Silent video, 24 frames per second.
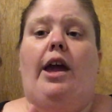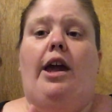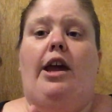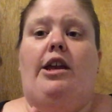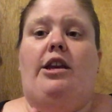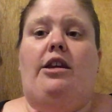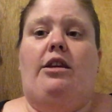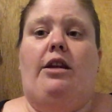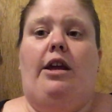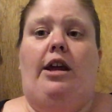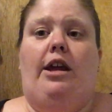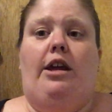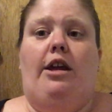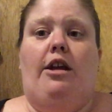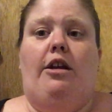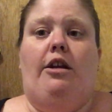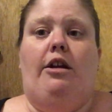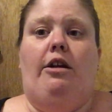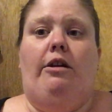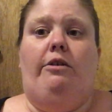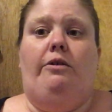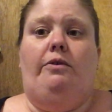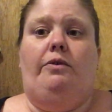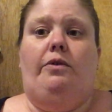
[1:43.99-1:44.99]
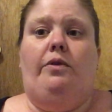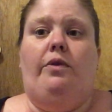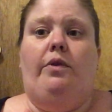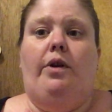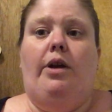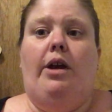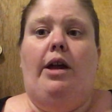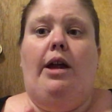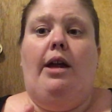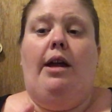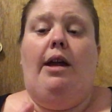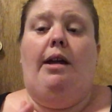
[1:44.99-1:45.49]
a negative
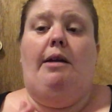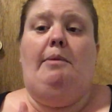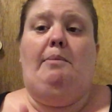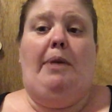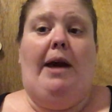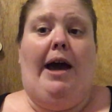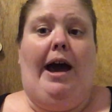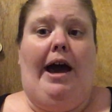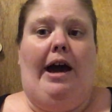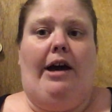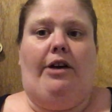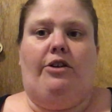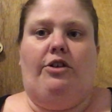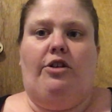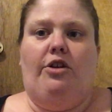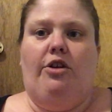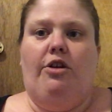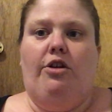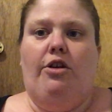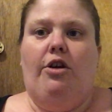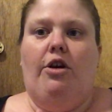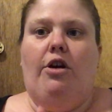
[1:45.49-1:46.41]
impact